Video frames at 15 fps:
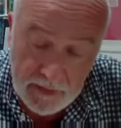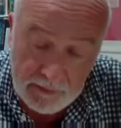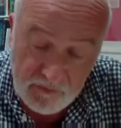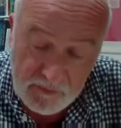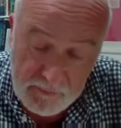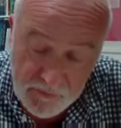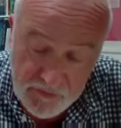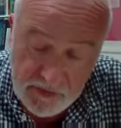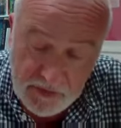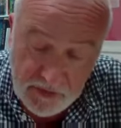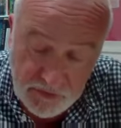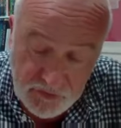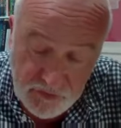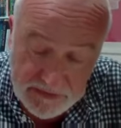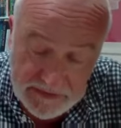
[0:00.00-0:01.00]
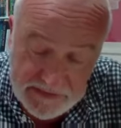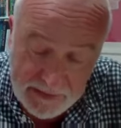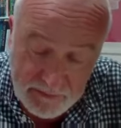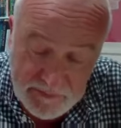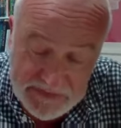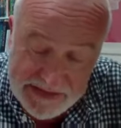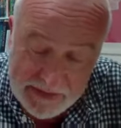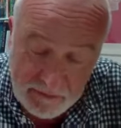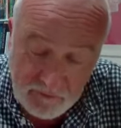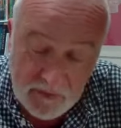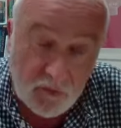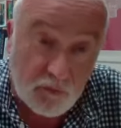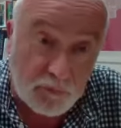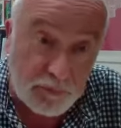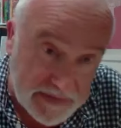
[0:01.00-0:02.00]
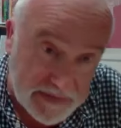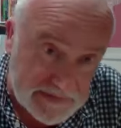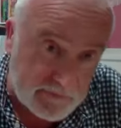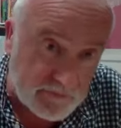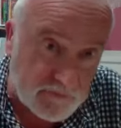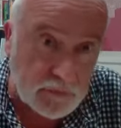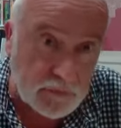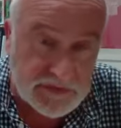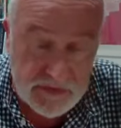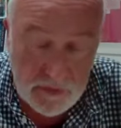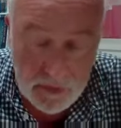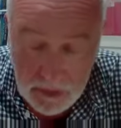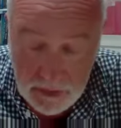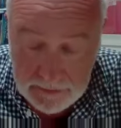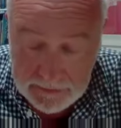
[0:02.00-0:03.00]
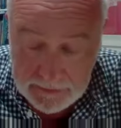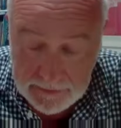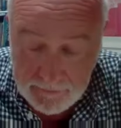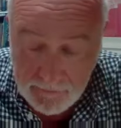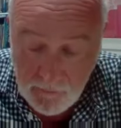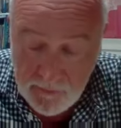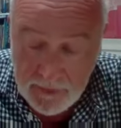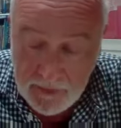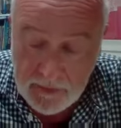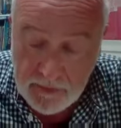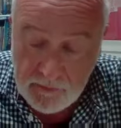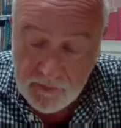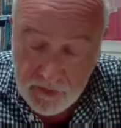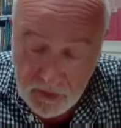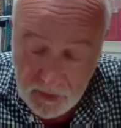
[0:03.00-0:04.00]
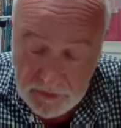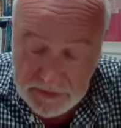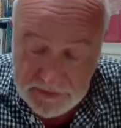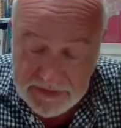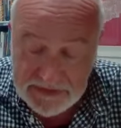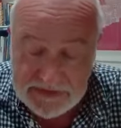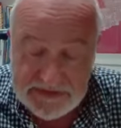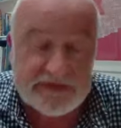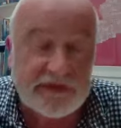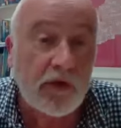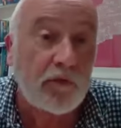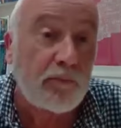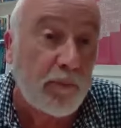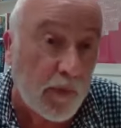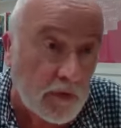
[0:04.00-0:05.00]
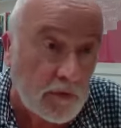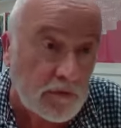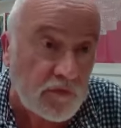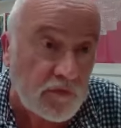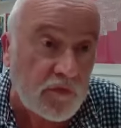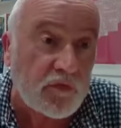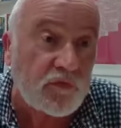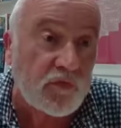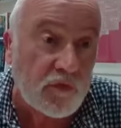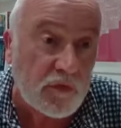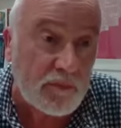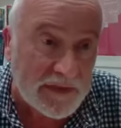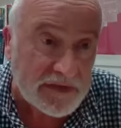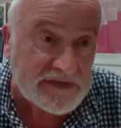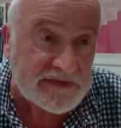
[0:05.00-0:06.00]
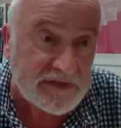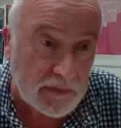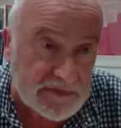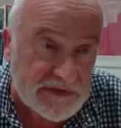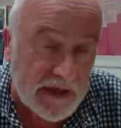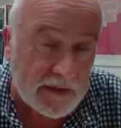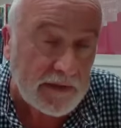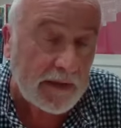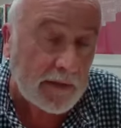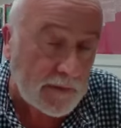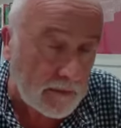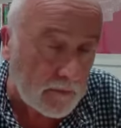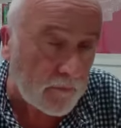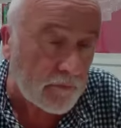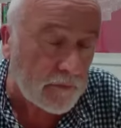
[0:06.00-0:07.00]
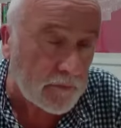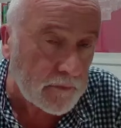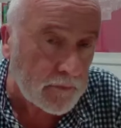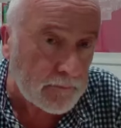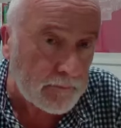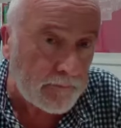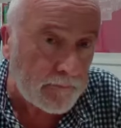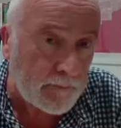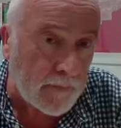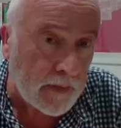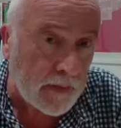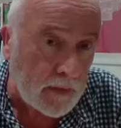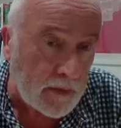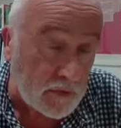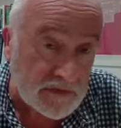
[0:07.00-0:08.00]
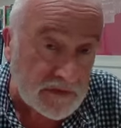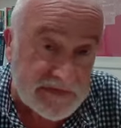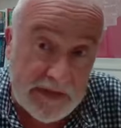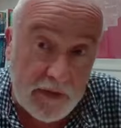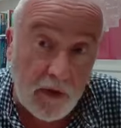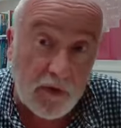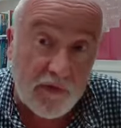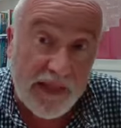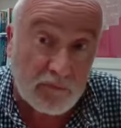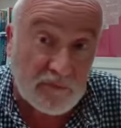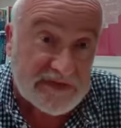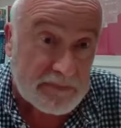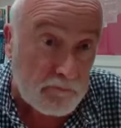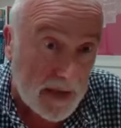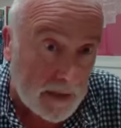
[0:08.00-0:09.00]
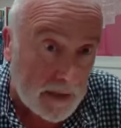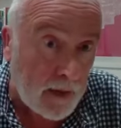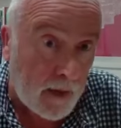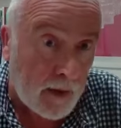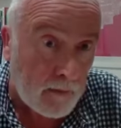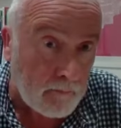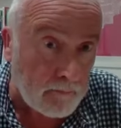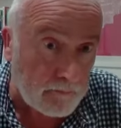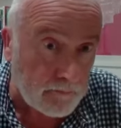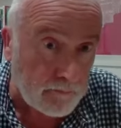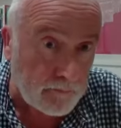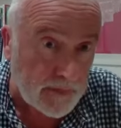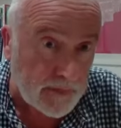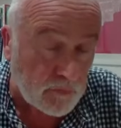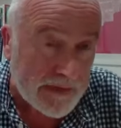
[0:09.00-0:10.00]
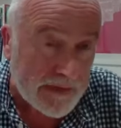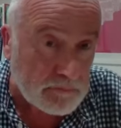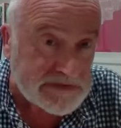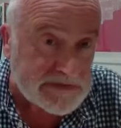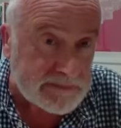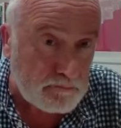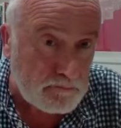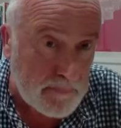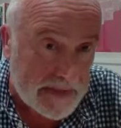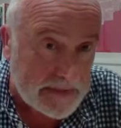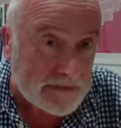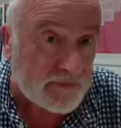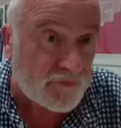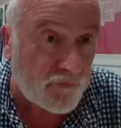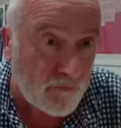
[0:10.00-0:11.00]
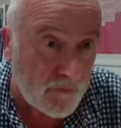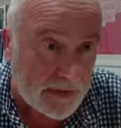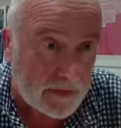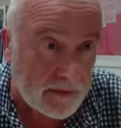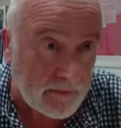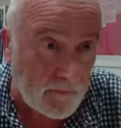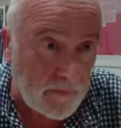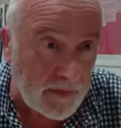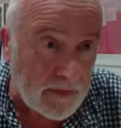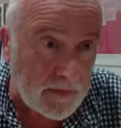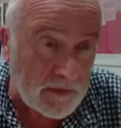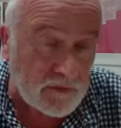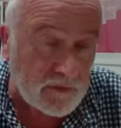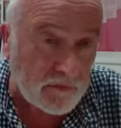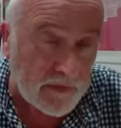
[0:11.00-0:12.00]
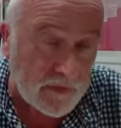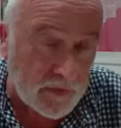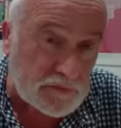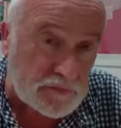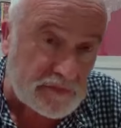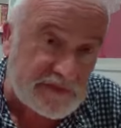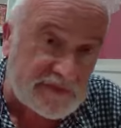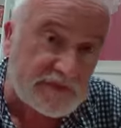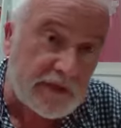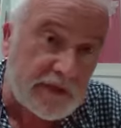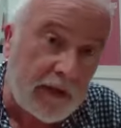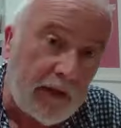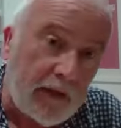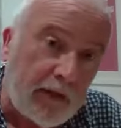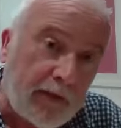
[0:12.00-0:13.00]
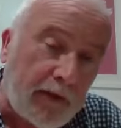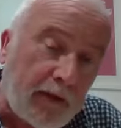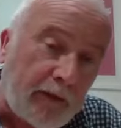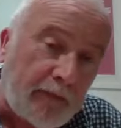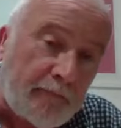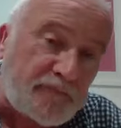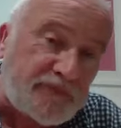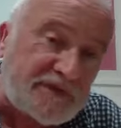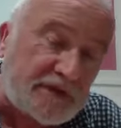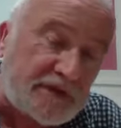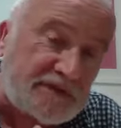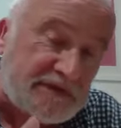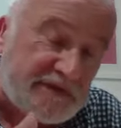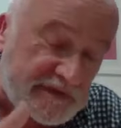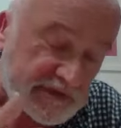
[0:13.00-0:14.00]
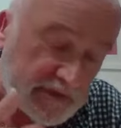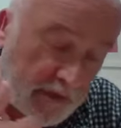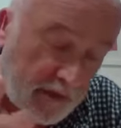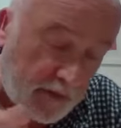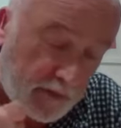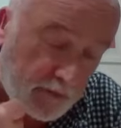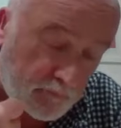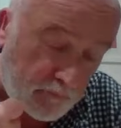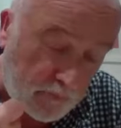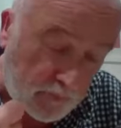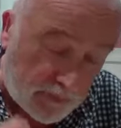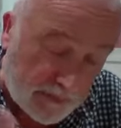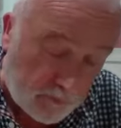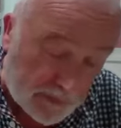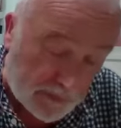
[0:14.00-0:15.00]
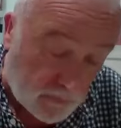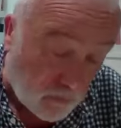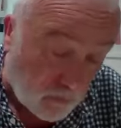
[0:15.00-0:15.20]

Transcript: If the mother country attempts anything oppressive towards a colony, the colony is not bound to remain subject any longer. You can see how that was manna. You know, that was meat and drink to those um, such as um, that we